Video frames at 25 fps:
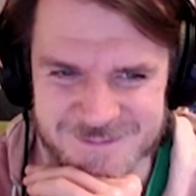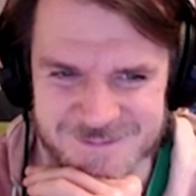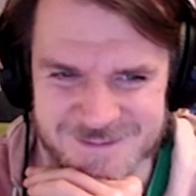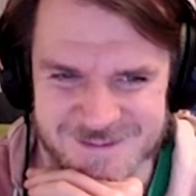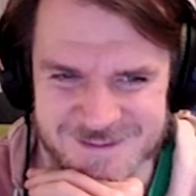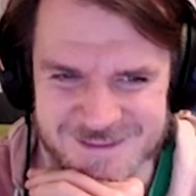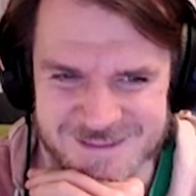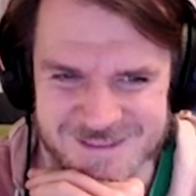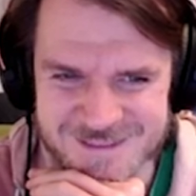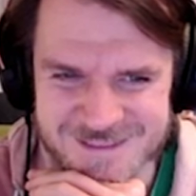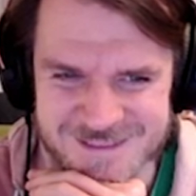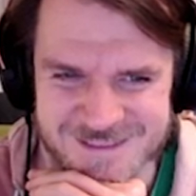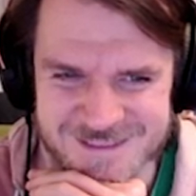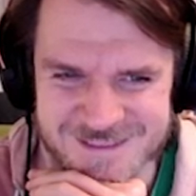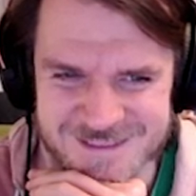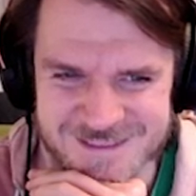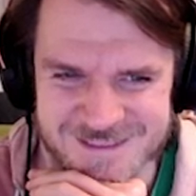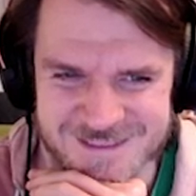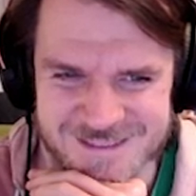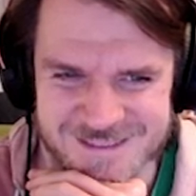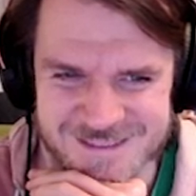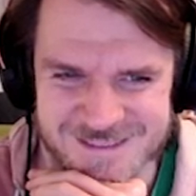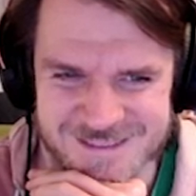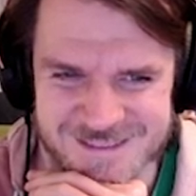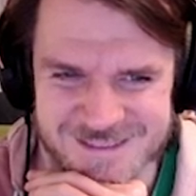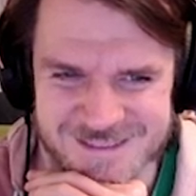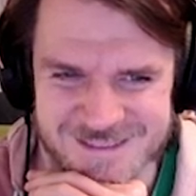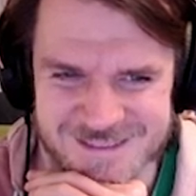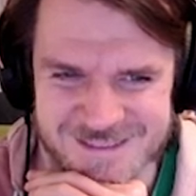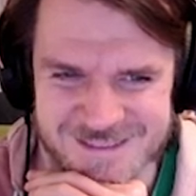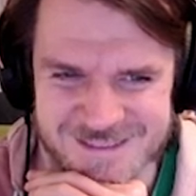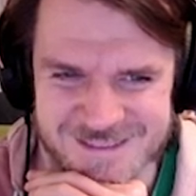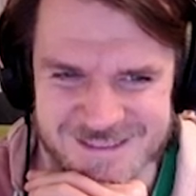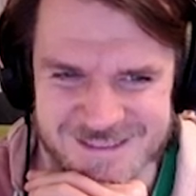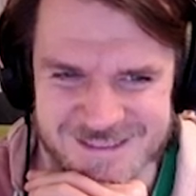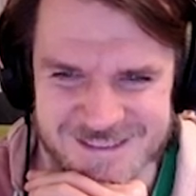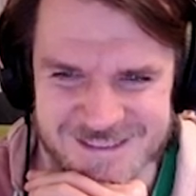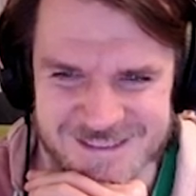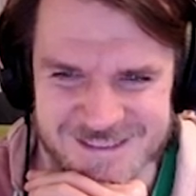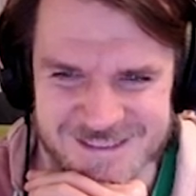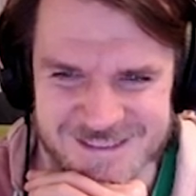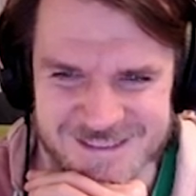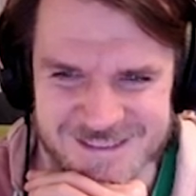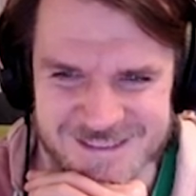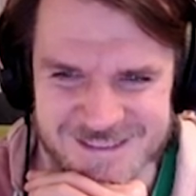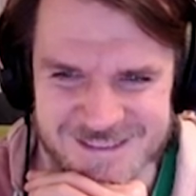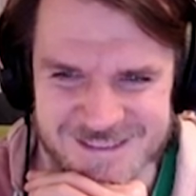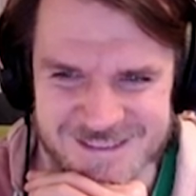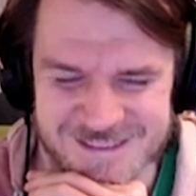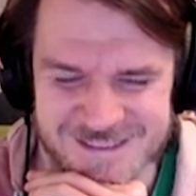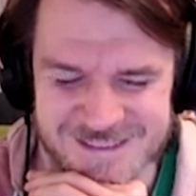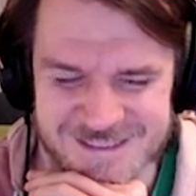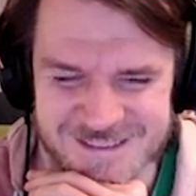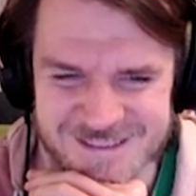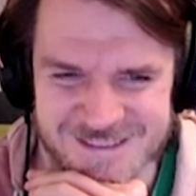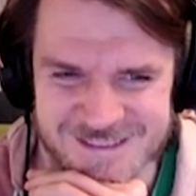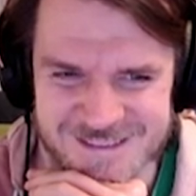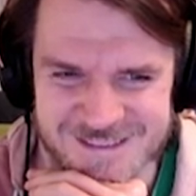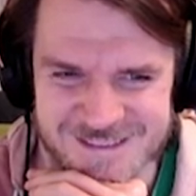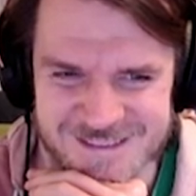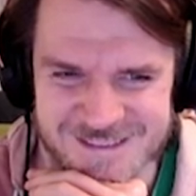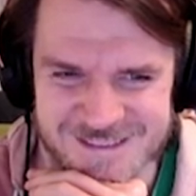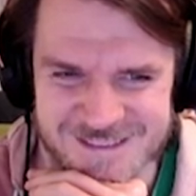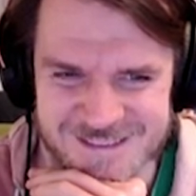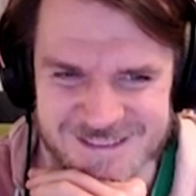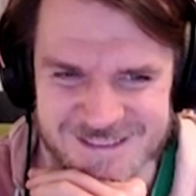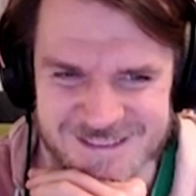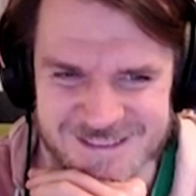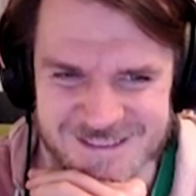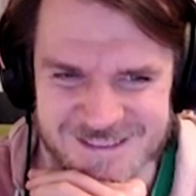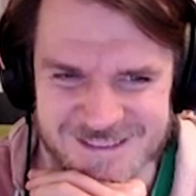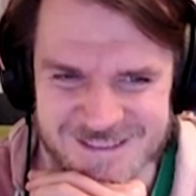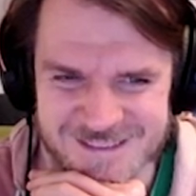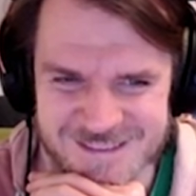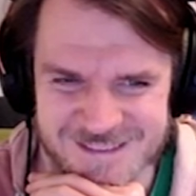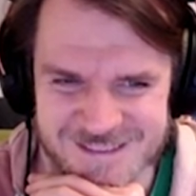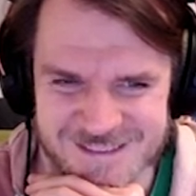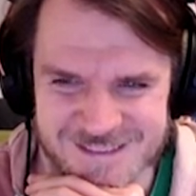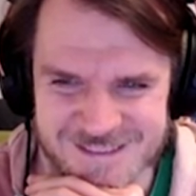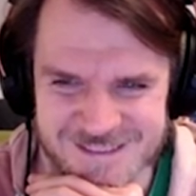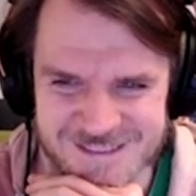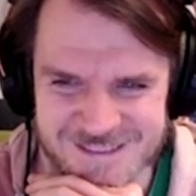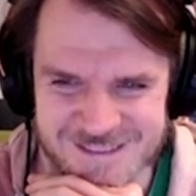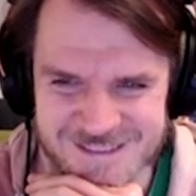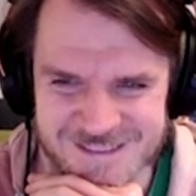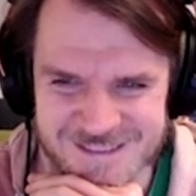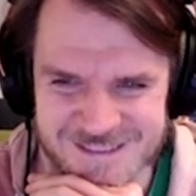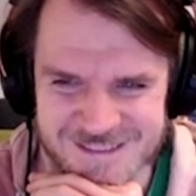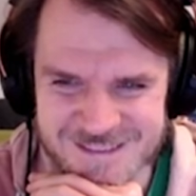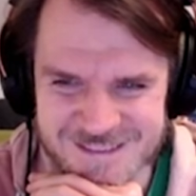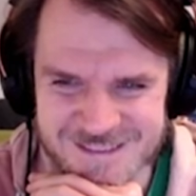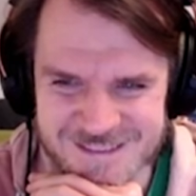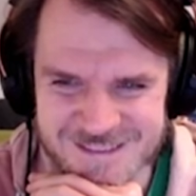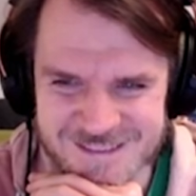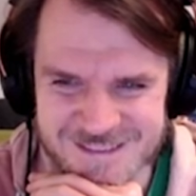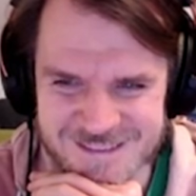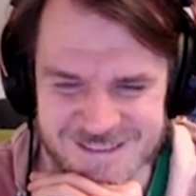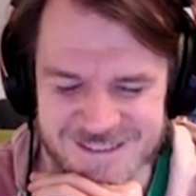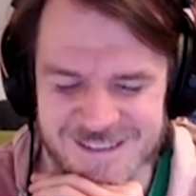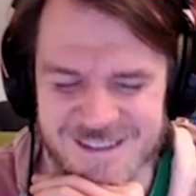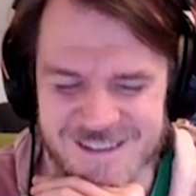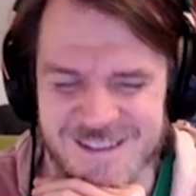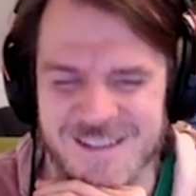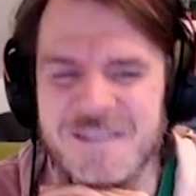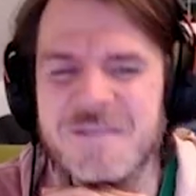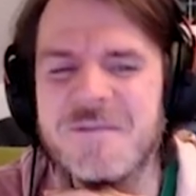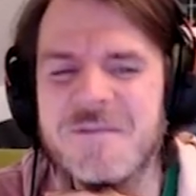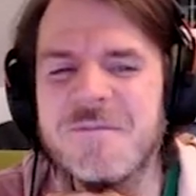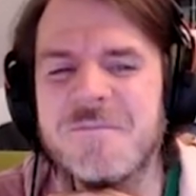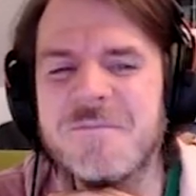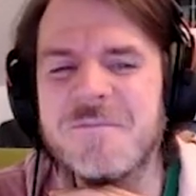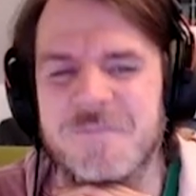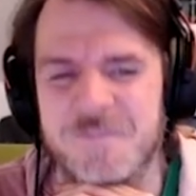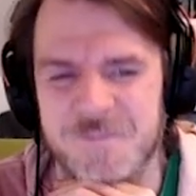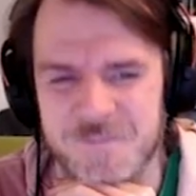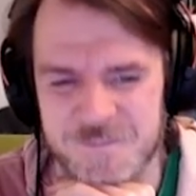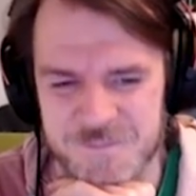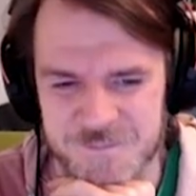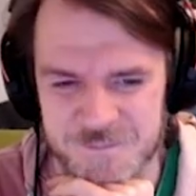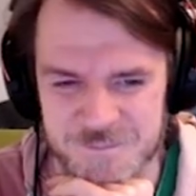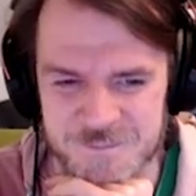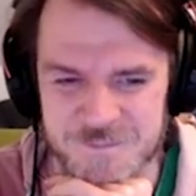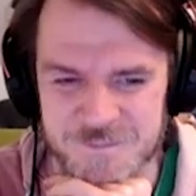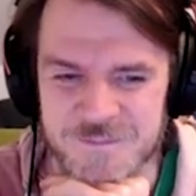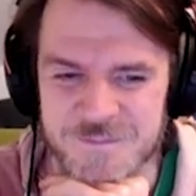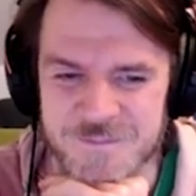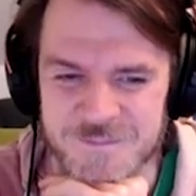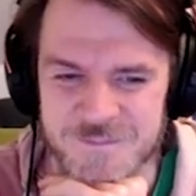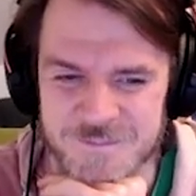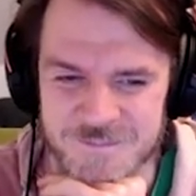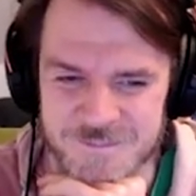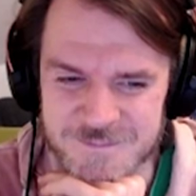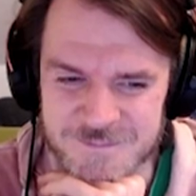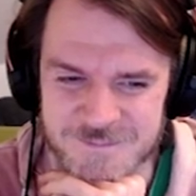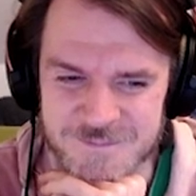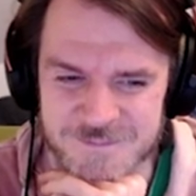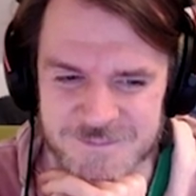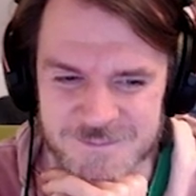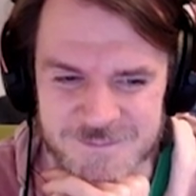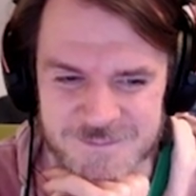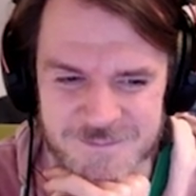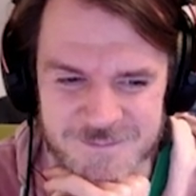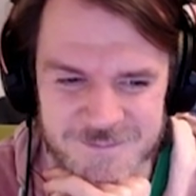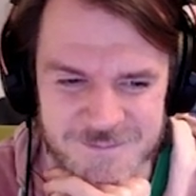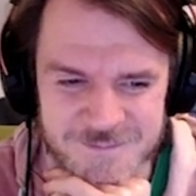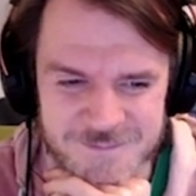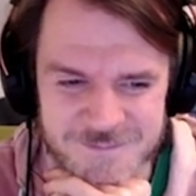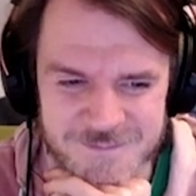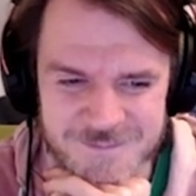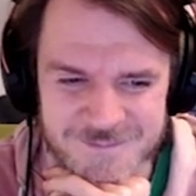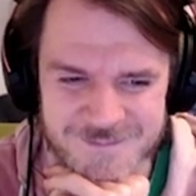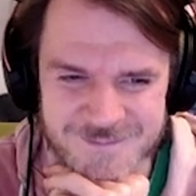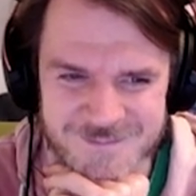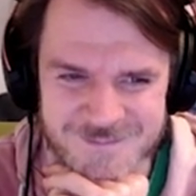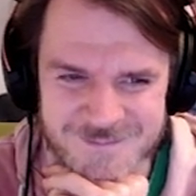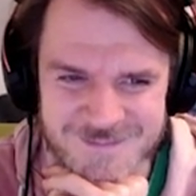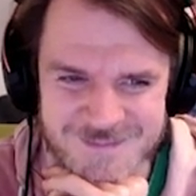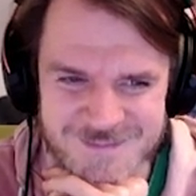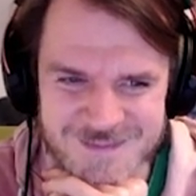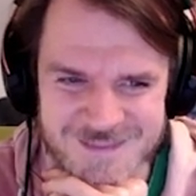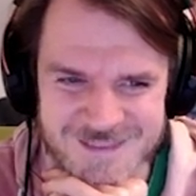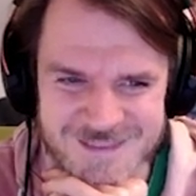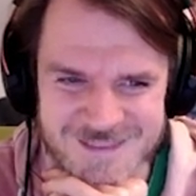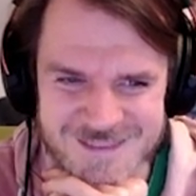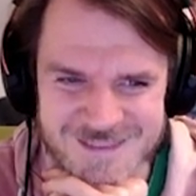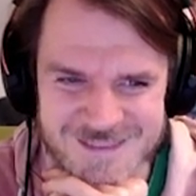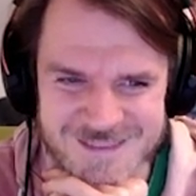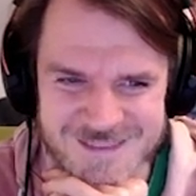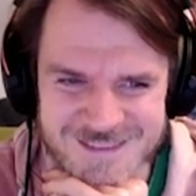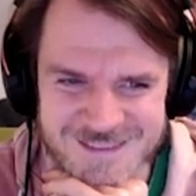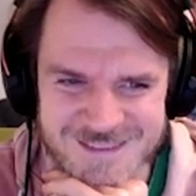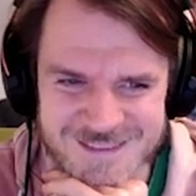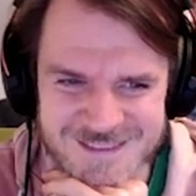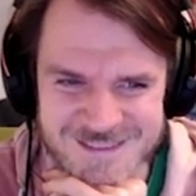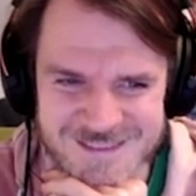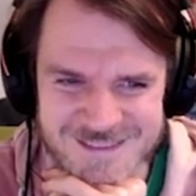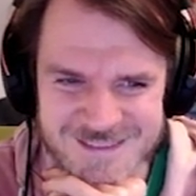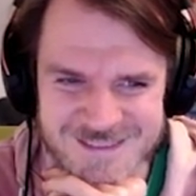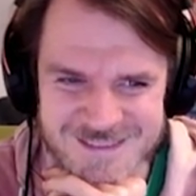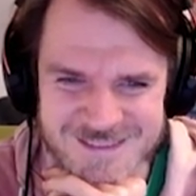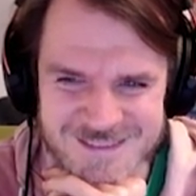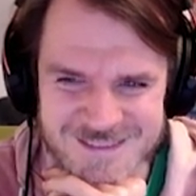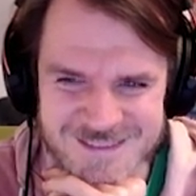(not speaking)